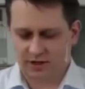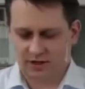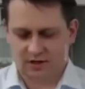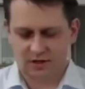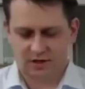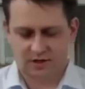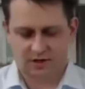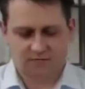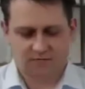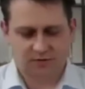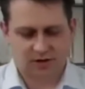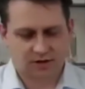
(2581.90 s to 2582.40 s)

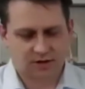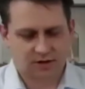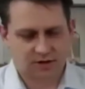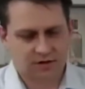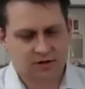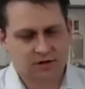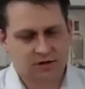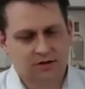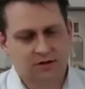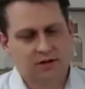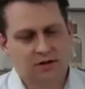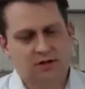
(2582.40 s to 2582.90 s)

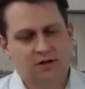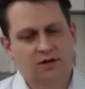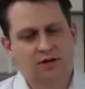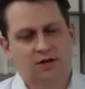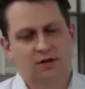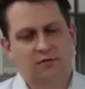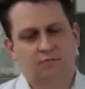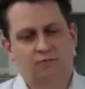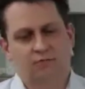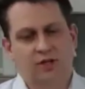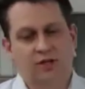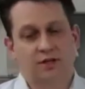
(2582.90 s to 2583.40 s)
in
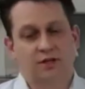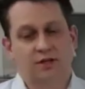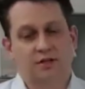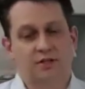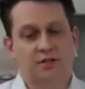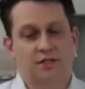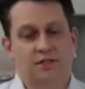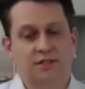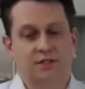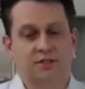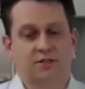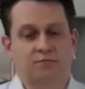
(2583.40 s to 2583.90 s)
their
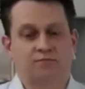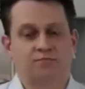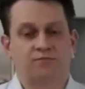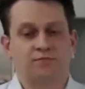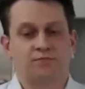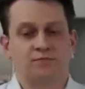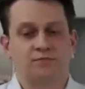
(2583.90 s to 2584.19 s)
size.